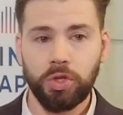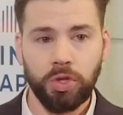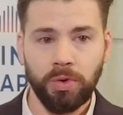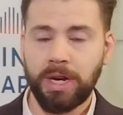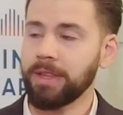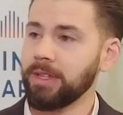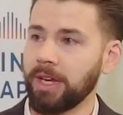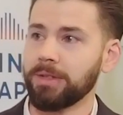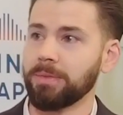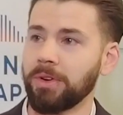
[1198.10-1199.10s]
you're not the
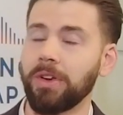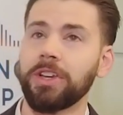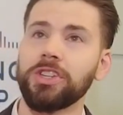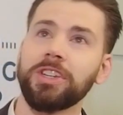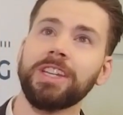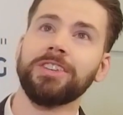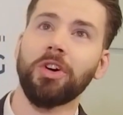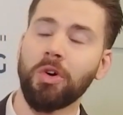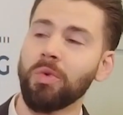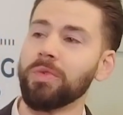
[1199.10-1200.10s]
expert on, and you need to
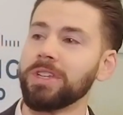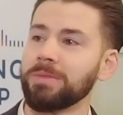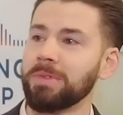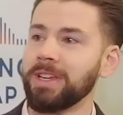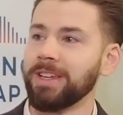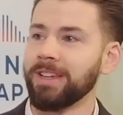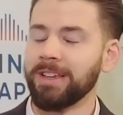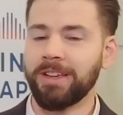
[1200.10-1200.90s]
always be